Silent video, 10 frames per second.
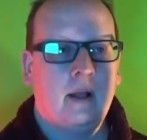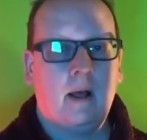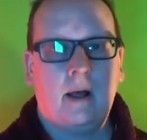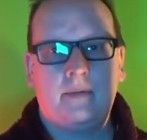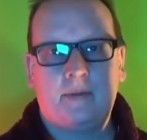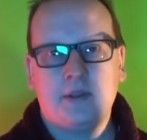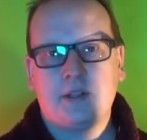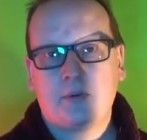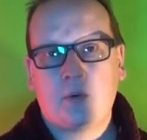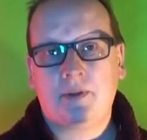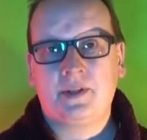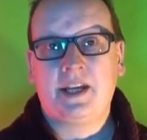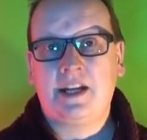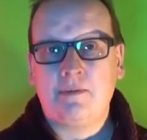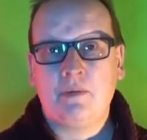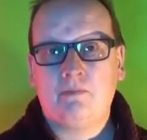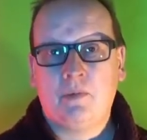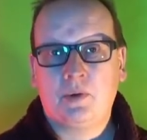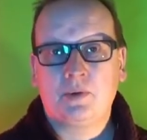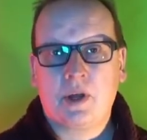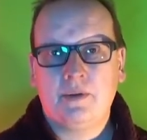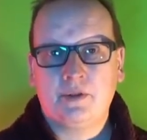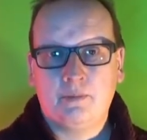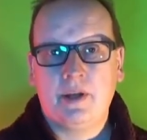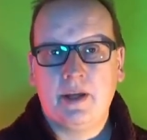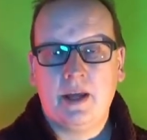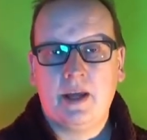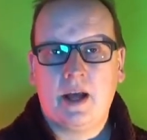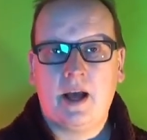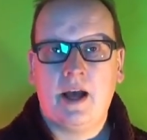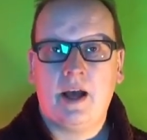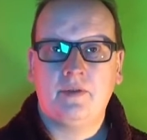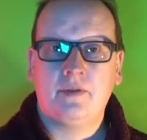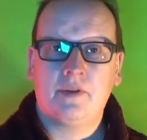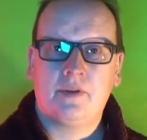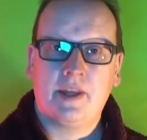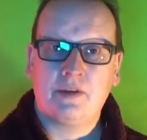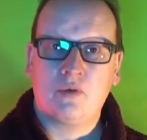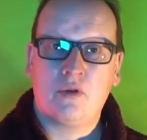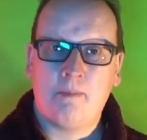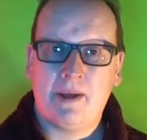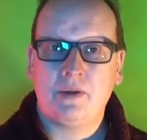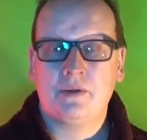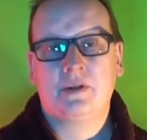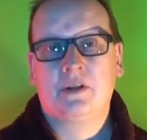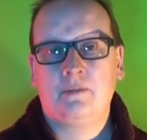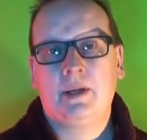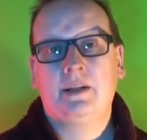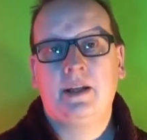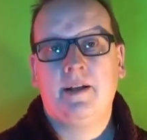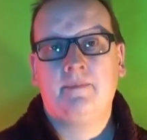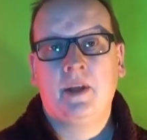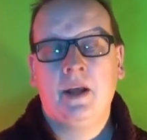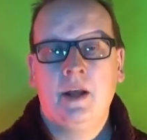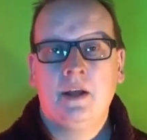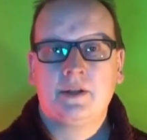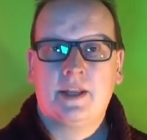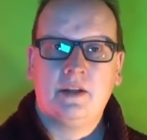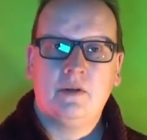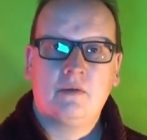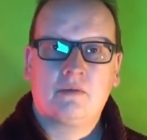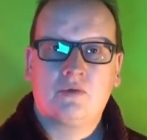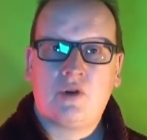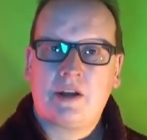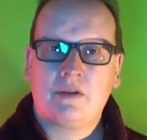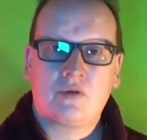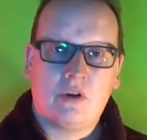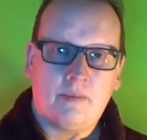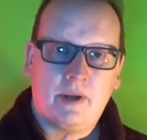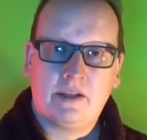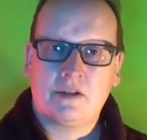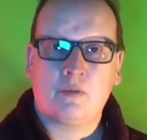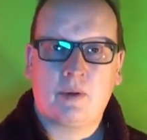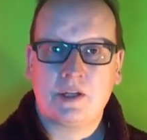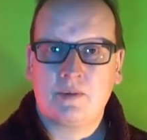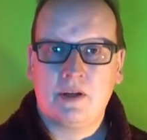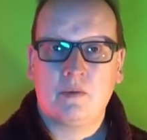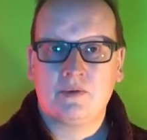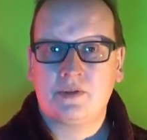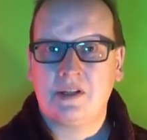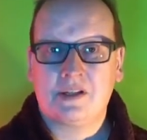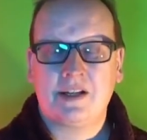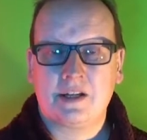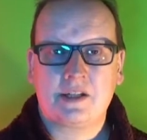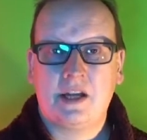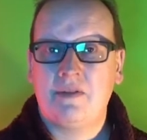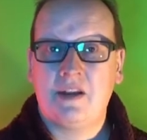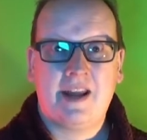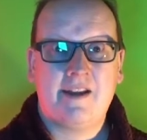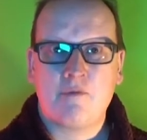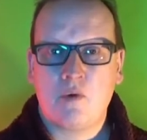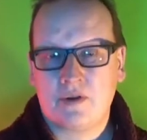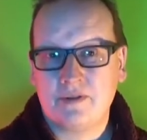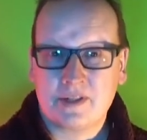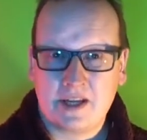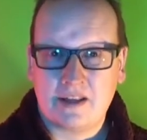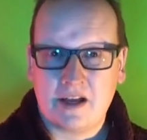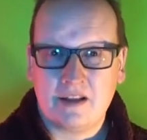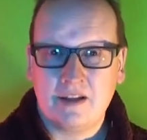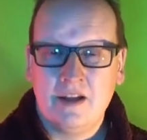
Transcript: uh, this is what the D N A model is going to be, and these are all the menus that's going to be in there. So then you drag and drop into the place where you want it, click save, and then everyone can see that.